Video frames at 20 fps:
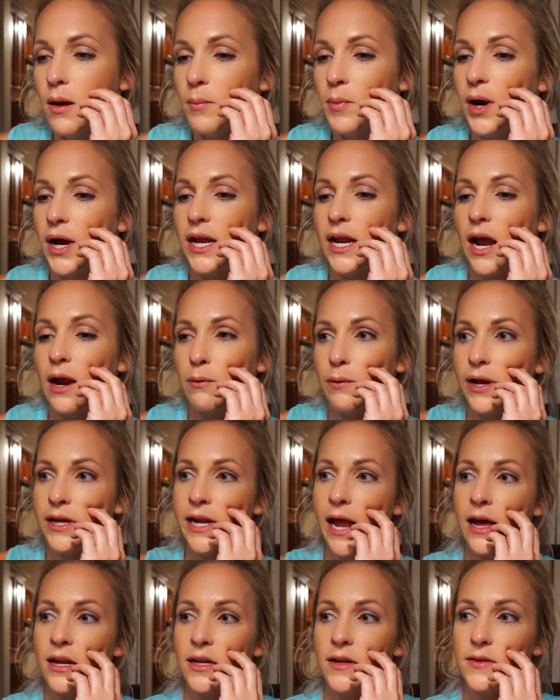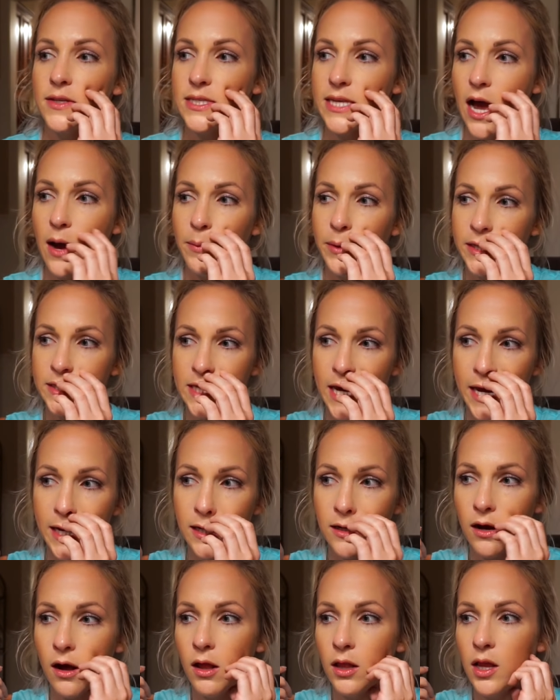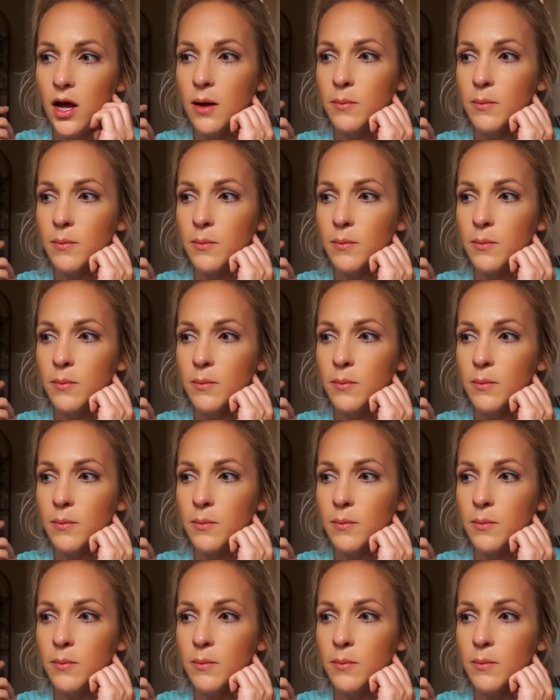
But I ran out of the salmon because I ate it all